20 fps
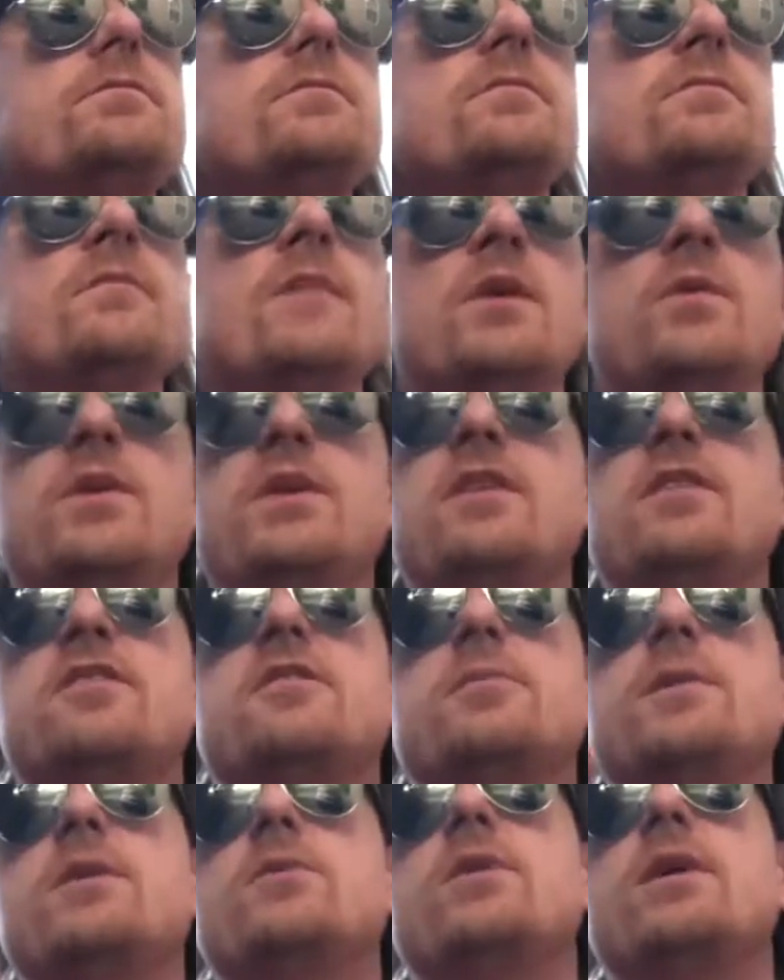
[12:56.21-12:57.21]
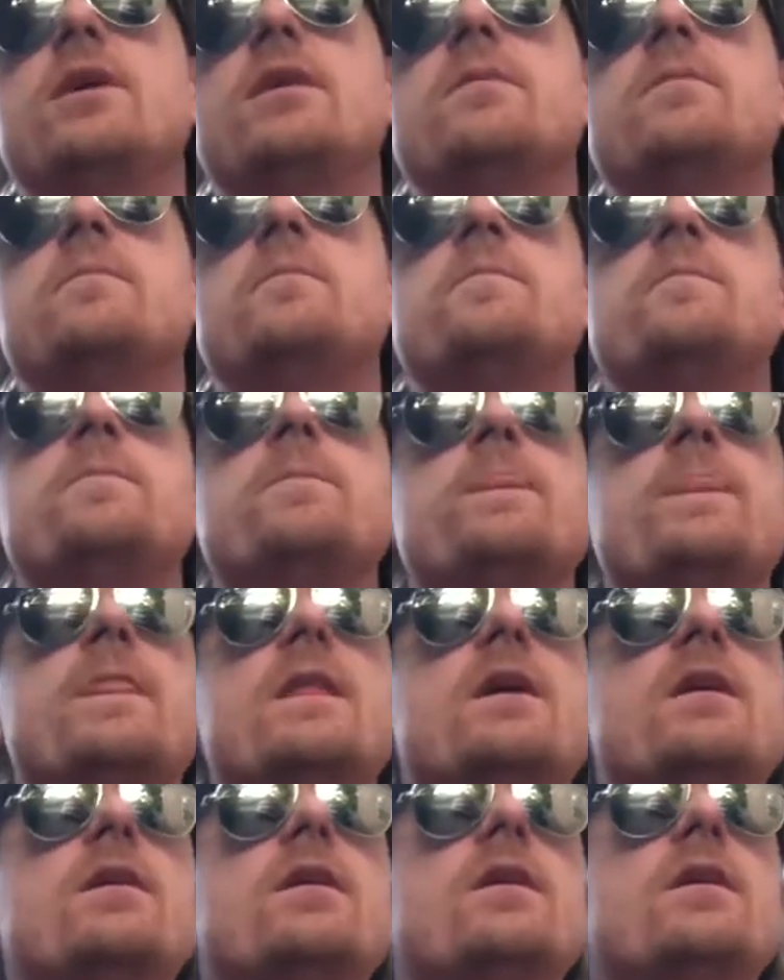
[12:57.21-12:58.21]
I went in the speedway
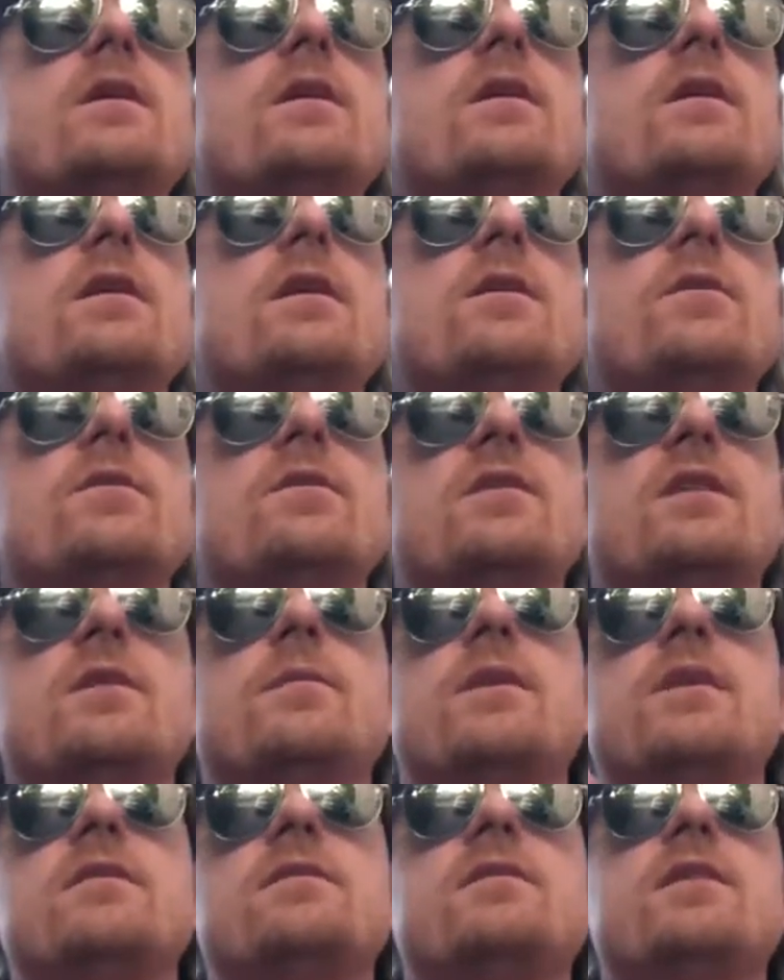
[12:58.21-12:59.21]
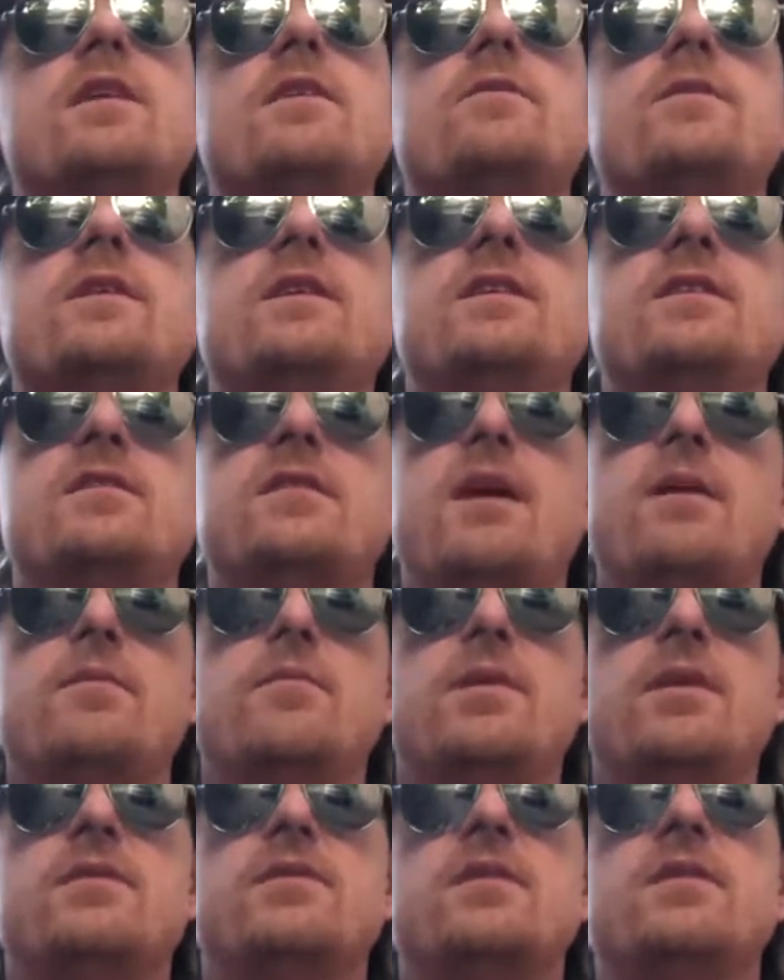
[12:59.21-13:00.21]
and was getting my stuff, and he just happened
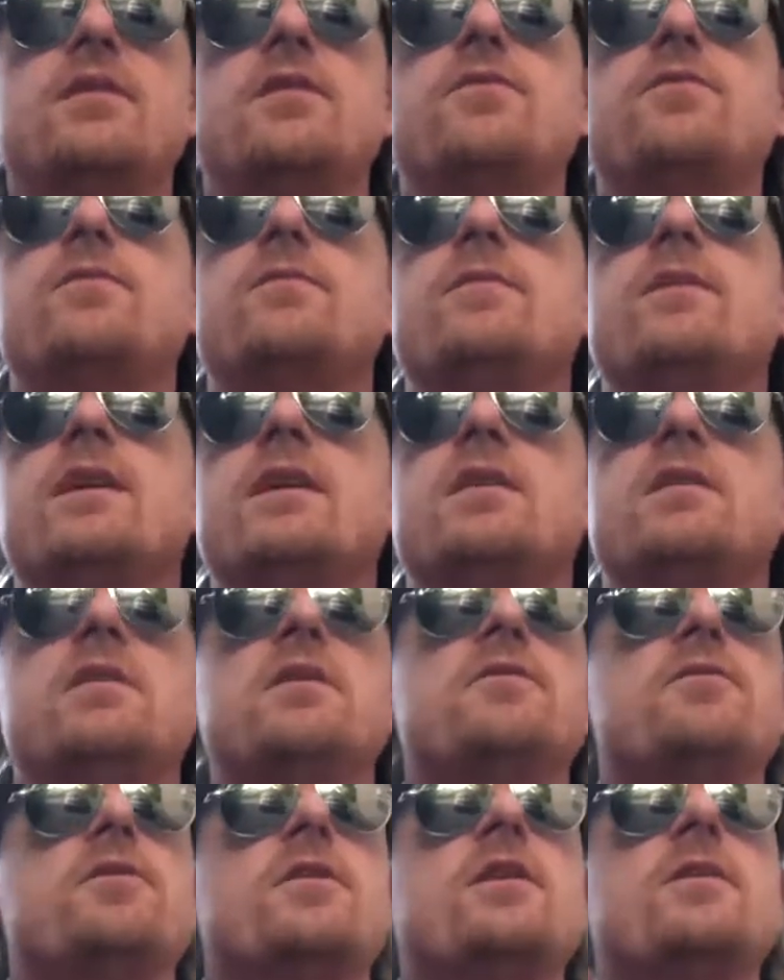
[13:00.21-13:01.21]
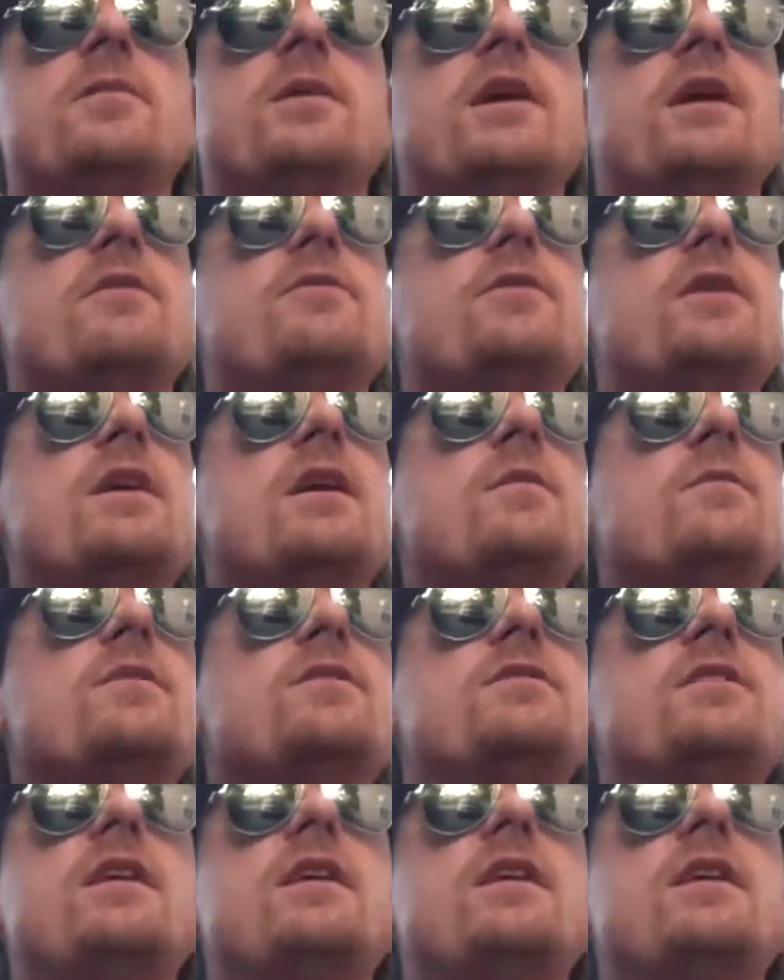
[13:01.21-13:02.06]
to be sitting in, like in front of me after I gave him the